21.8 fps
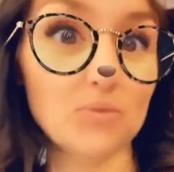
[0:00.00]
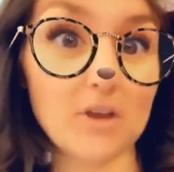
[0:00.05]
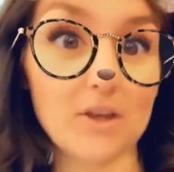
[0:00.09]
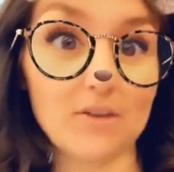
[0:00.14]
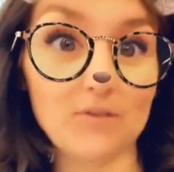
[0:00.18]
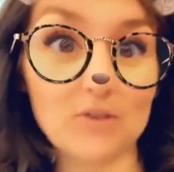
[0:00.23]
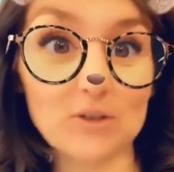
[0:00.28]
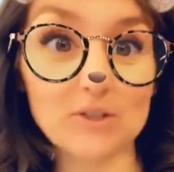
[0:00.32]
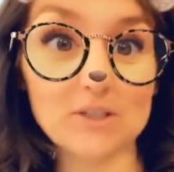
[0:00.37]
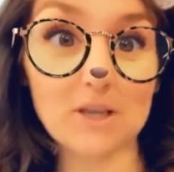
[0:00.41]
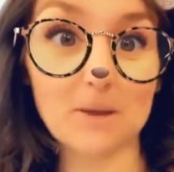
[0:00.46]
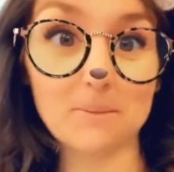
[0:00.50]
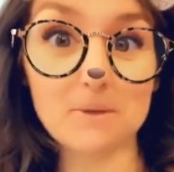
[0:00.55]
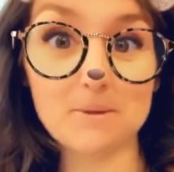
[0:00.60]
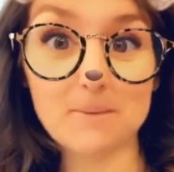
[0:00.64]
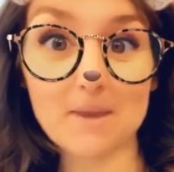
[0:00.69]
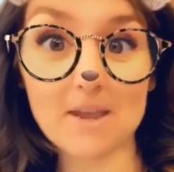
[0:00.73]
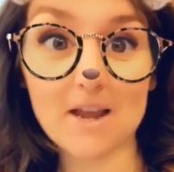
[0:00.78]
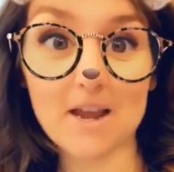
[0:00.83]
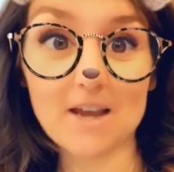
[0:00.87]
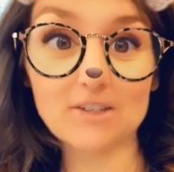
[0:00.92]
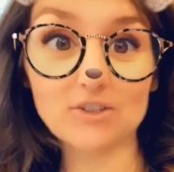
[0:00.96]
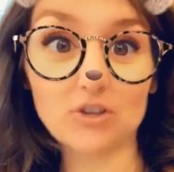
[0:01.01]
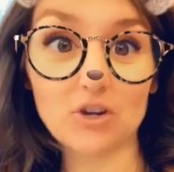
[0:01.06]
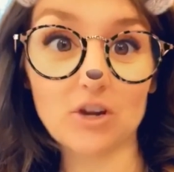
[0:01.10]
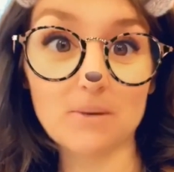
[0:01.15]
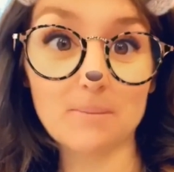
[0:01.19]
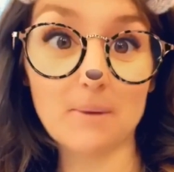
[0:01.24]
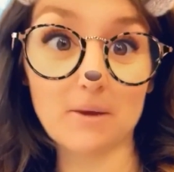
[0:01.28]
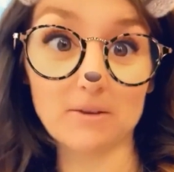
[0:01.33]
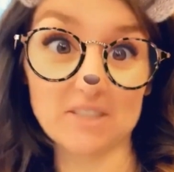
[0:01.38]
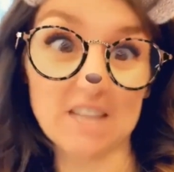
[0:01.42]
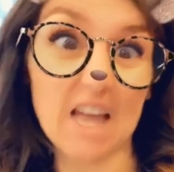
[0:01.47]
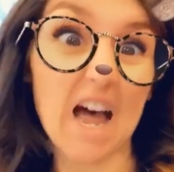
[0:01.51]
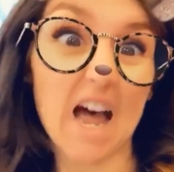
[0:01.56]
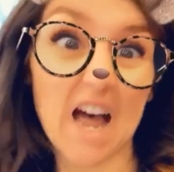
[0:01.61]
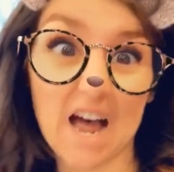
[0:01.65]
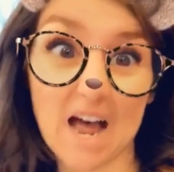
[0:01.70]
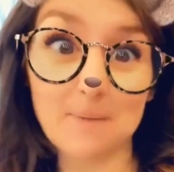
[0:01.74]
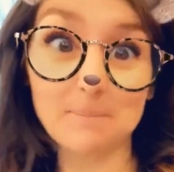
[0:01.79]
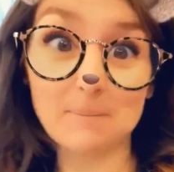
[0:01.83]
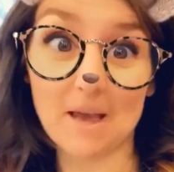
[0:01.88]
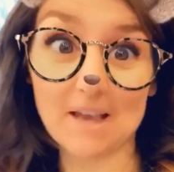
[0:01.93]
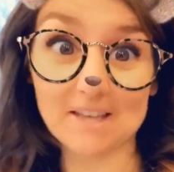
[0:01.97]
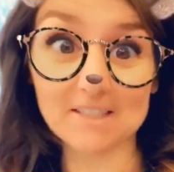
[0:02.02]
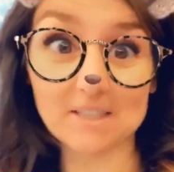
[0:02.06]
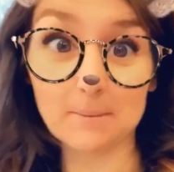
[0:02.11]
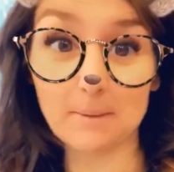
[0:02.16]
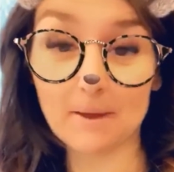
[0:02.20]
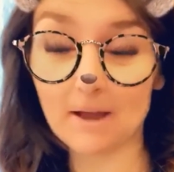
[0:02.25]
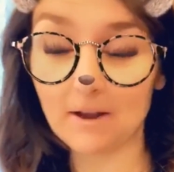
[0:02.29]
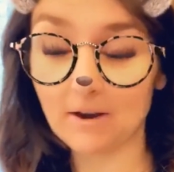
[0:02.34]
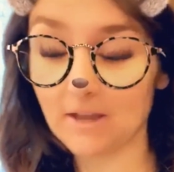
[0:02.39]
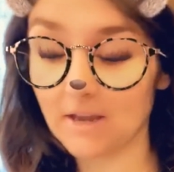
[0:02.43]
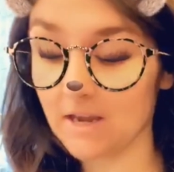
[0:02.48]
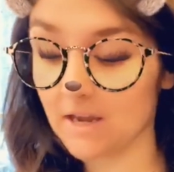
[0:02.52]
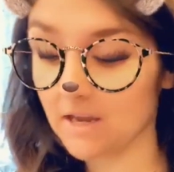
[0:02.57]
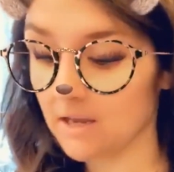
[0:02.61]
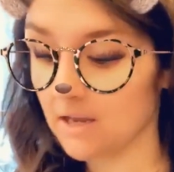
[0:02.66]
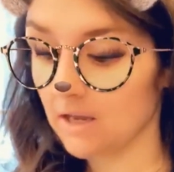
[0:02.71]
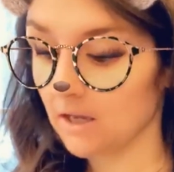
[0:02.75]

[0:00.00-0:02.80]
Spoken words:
if you saw me make ice cream, I was a hot mess about it.